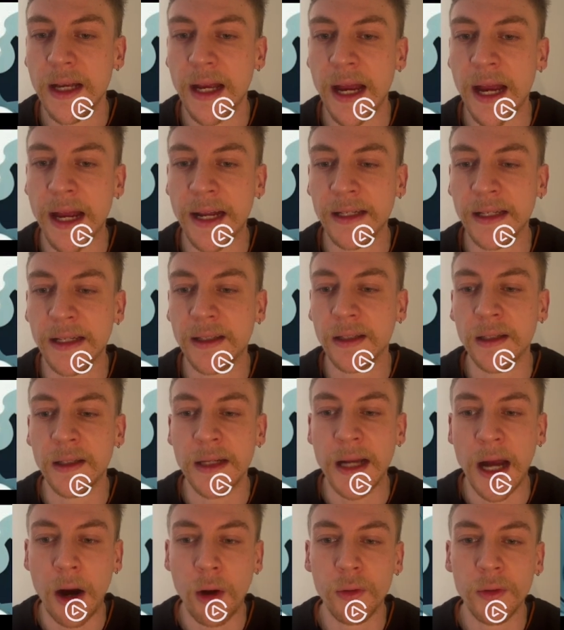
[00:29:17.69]
And
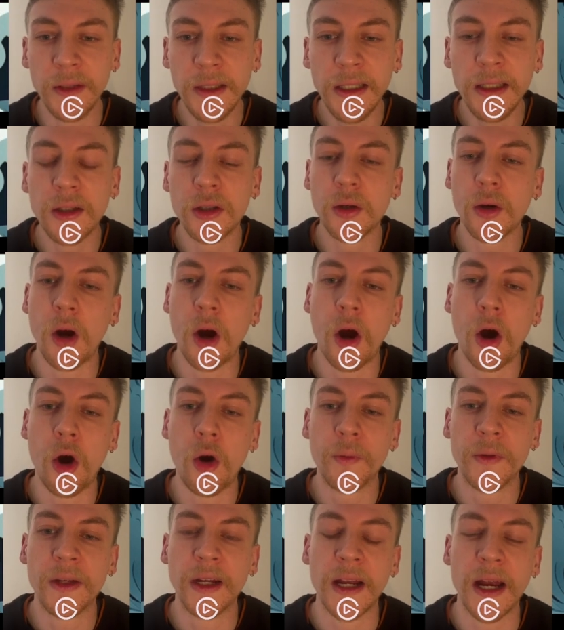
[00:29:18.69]
now need to
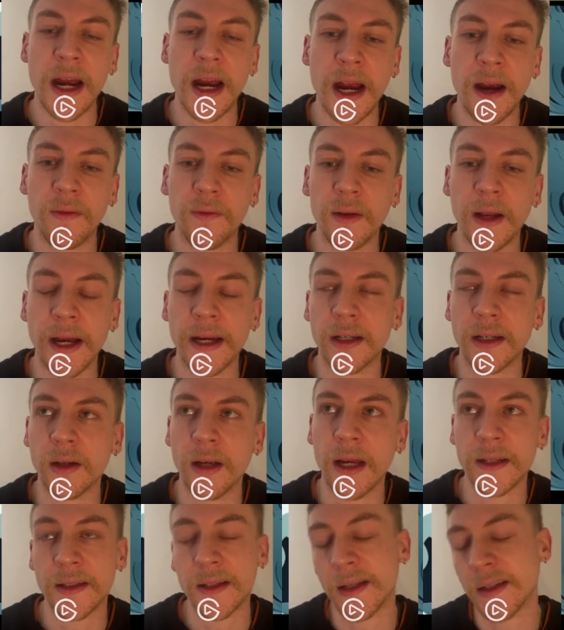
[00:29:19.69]
hope that I have, like,
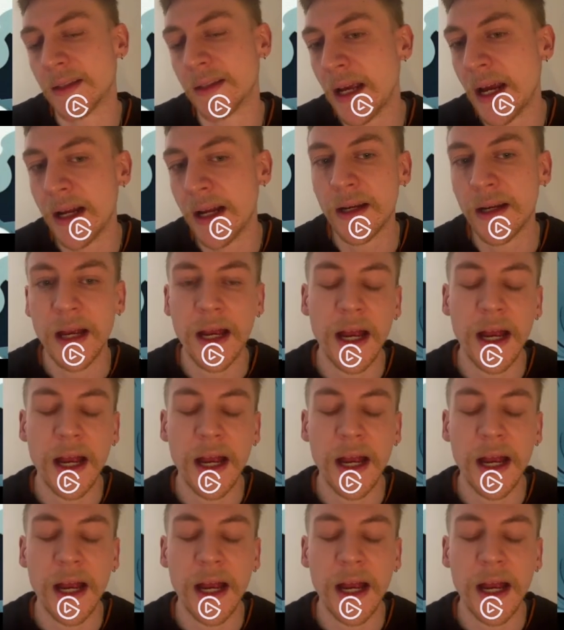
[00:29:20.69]
as I said,